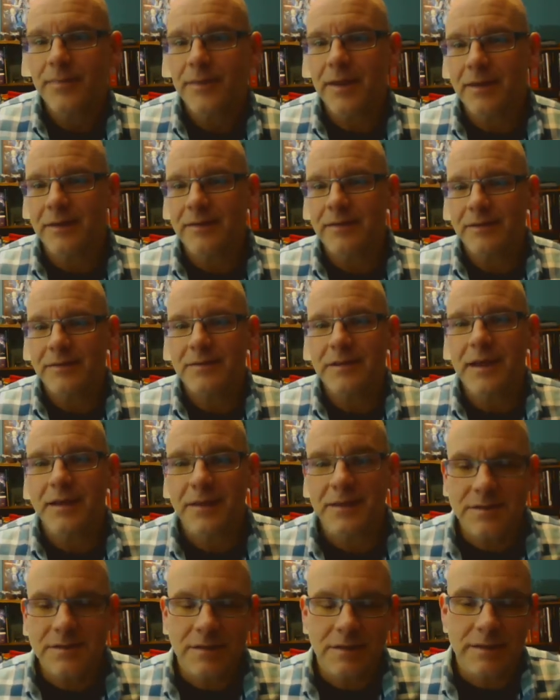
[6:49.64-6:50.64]
And take
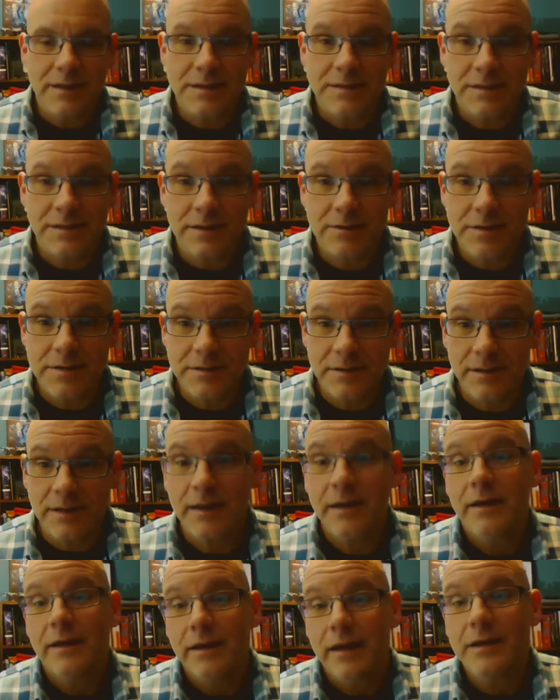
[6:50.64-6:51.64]
things a little less seriously.
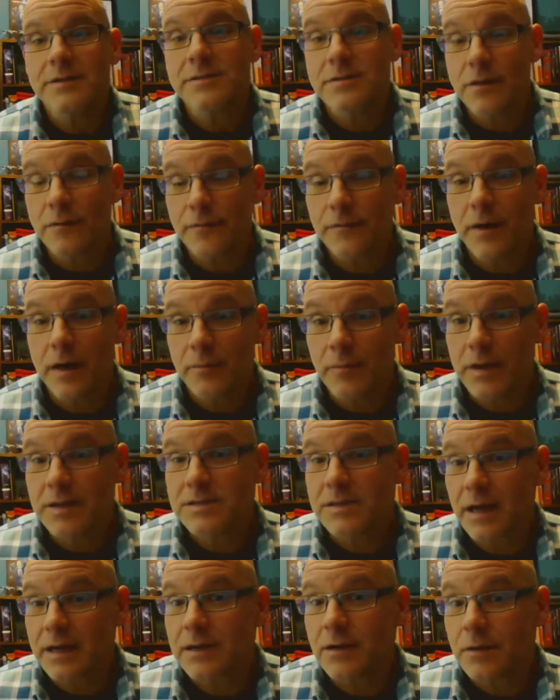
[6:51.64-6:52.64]
It's a little fun,
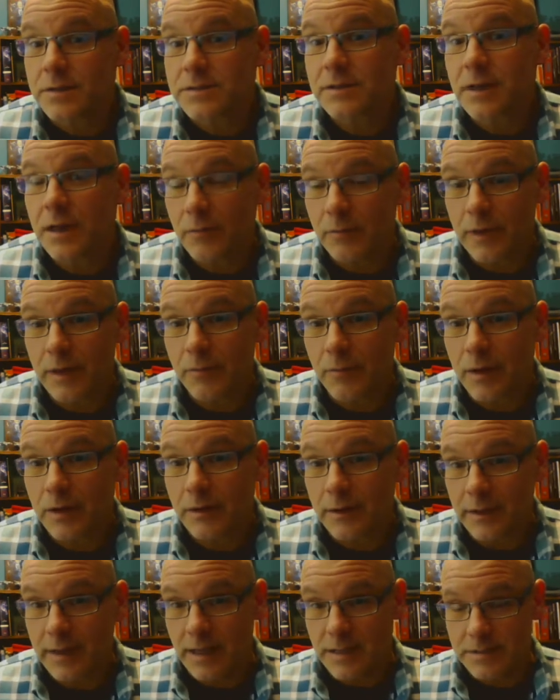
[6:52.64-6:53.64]
but I know it's not where I want
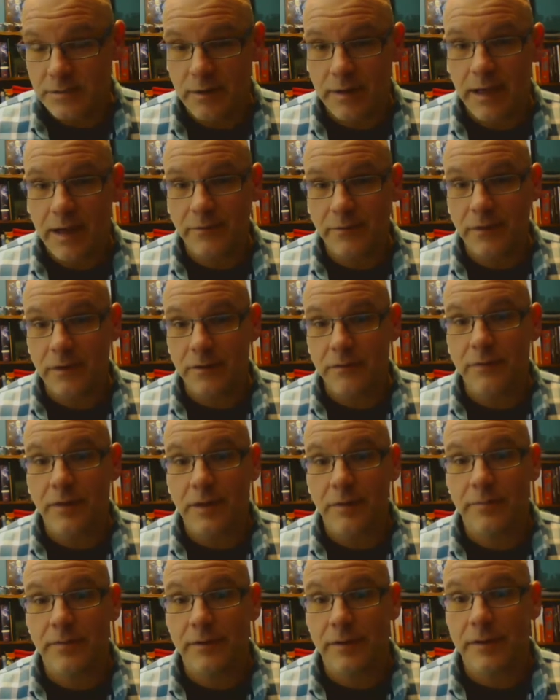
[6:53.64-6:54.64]
to land, so I have to
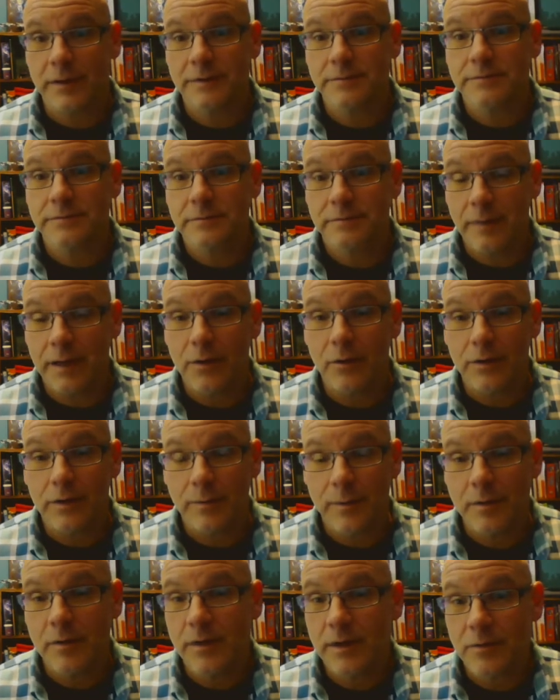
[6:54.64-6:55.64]
develop my own
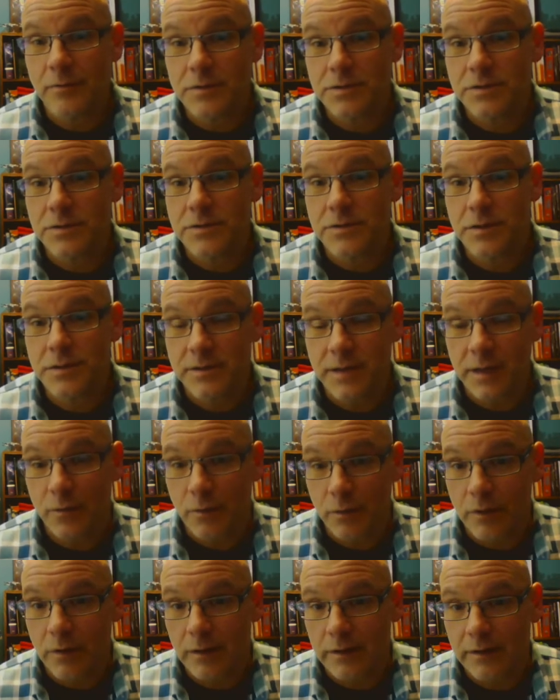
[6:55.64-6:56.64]
community, which is going to take
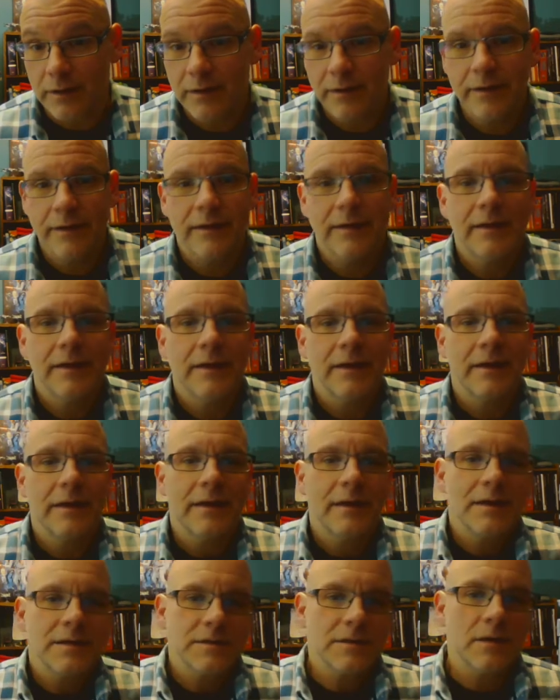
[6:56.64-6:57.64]
work.
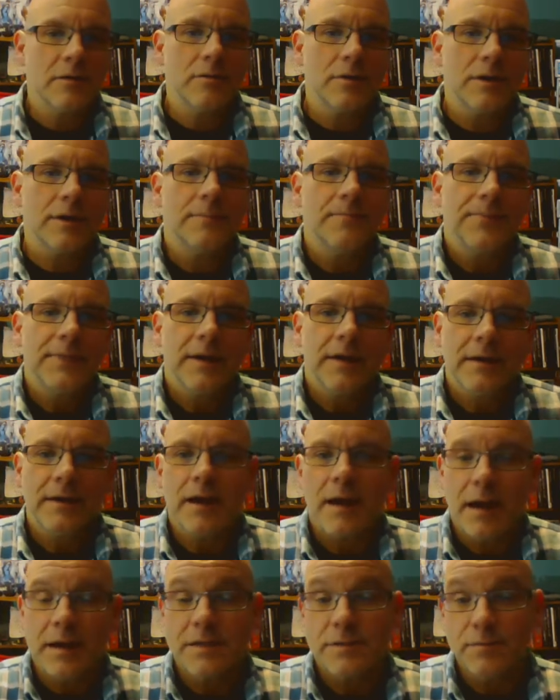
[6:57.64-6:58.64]
So
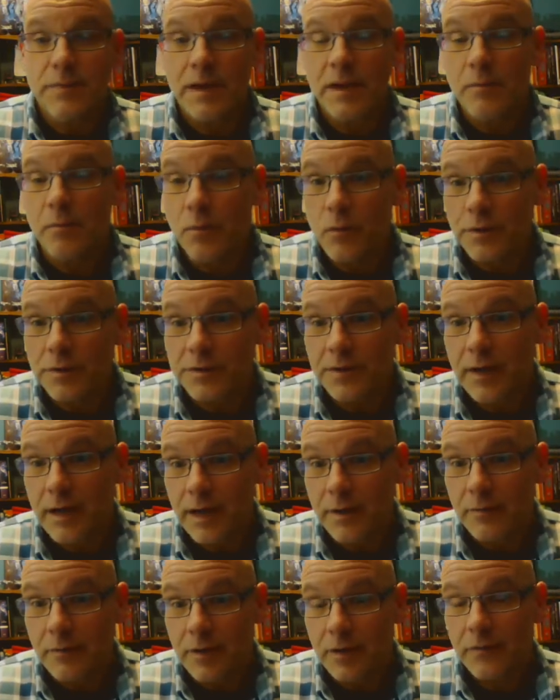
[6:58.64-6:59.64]
yeah, I spend more
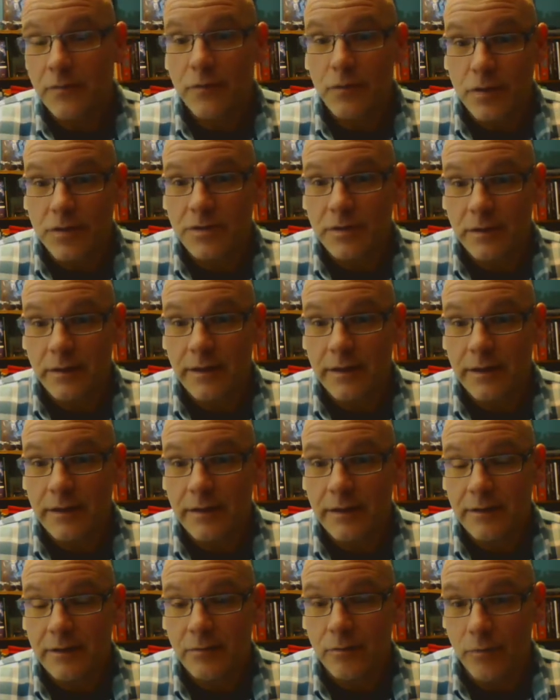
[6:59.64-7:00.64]
time, unfortunately,
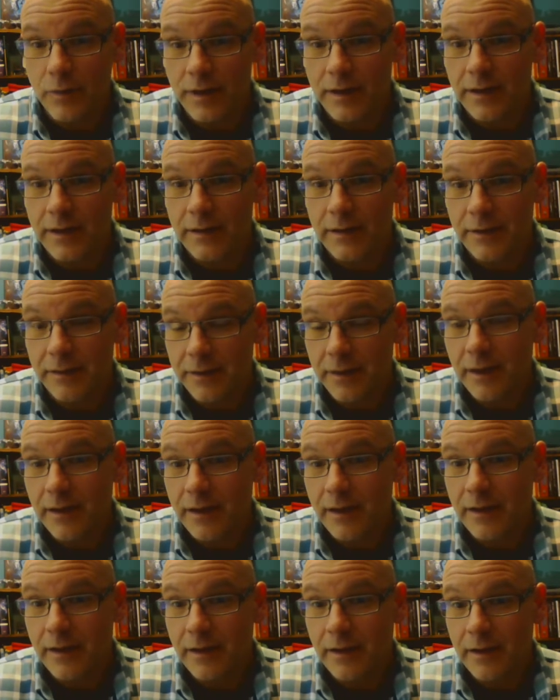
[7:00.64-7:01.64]
reading,
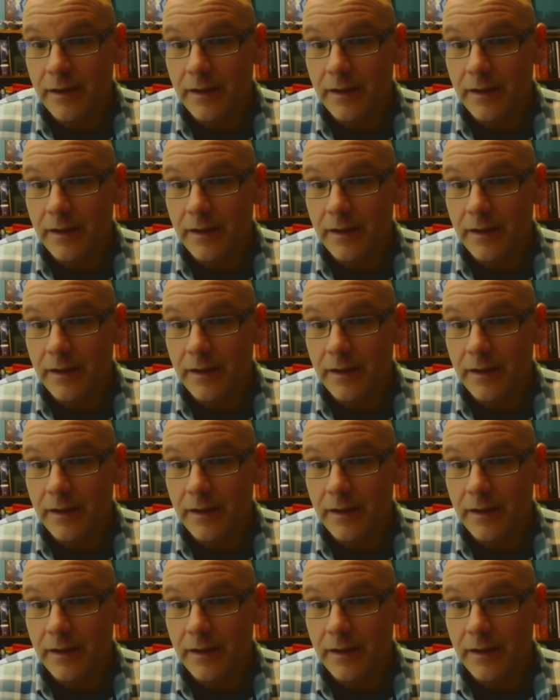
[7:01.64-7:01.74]
thinking